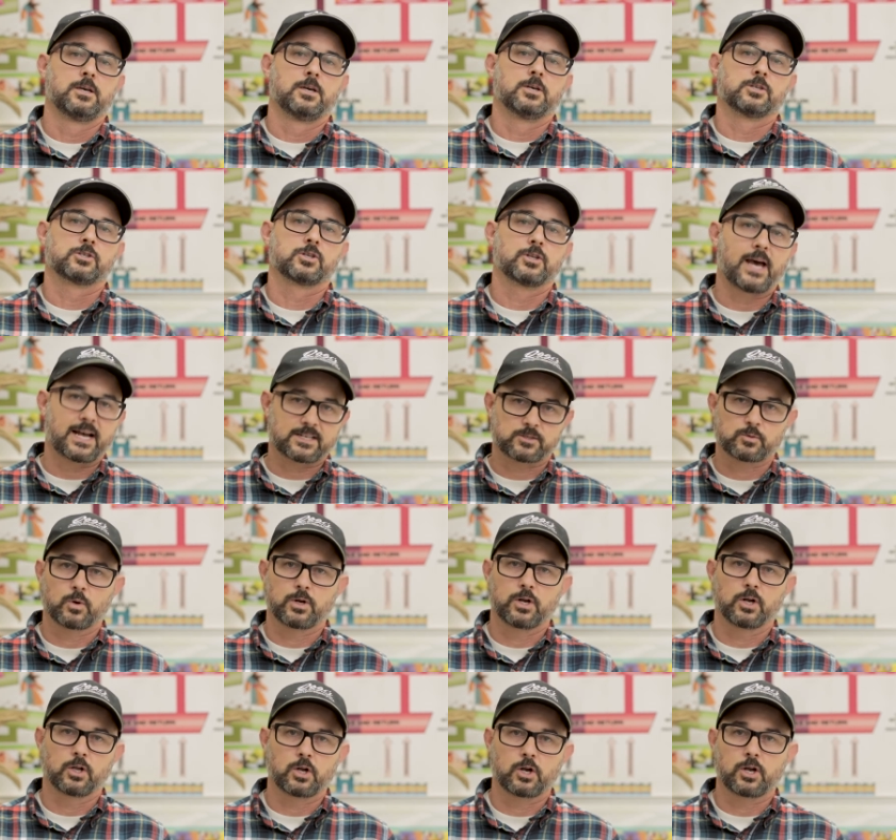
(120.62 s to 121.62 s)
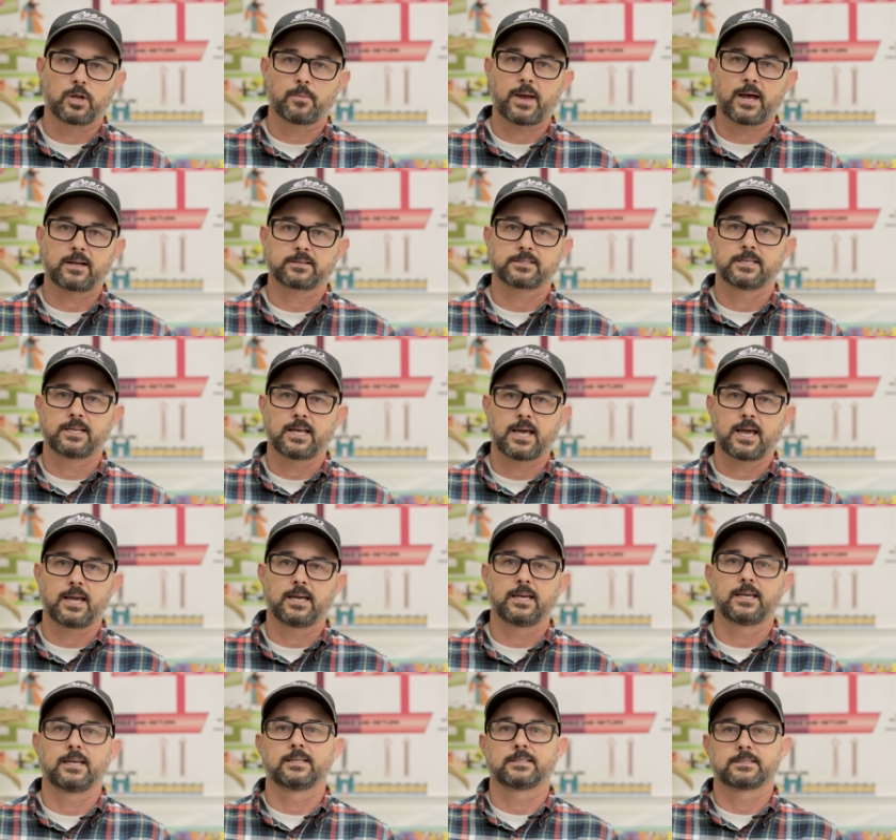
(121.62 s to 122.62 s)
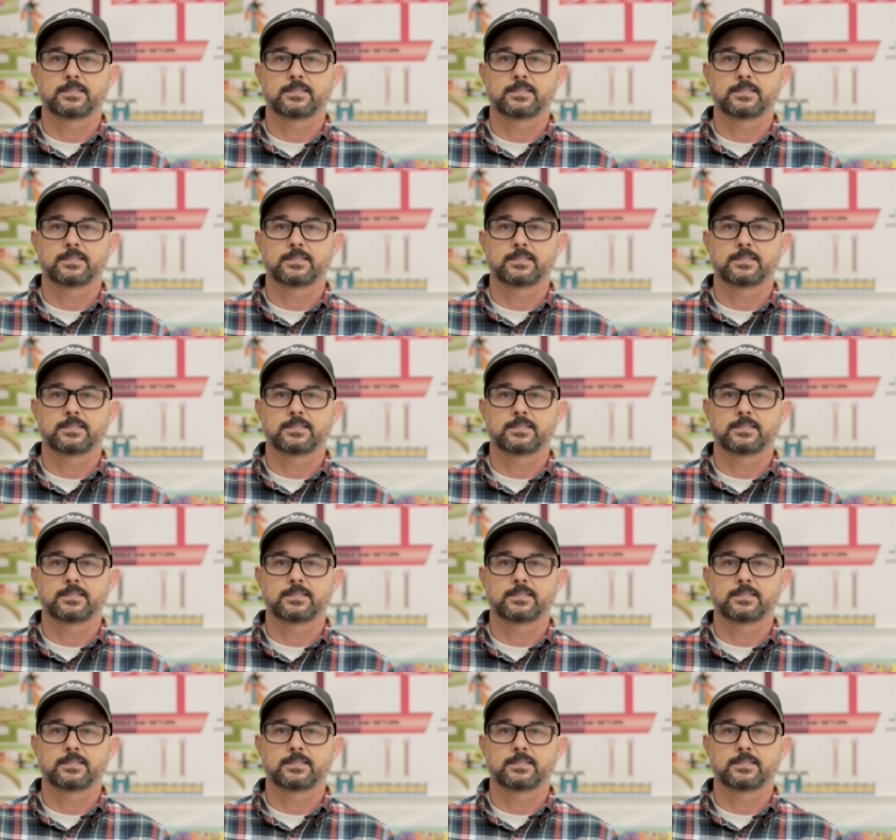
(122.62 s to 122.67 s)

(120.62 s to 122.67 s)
So that's what you're learning about today in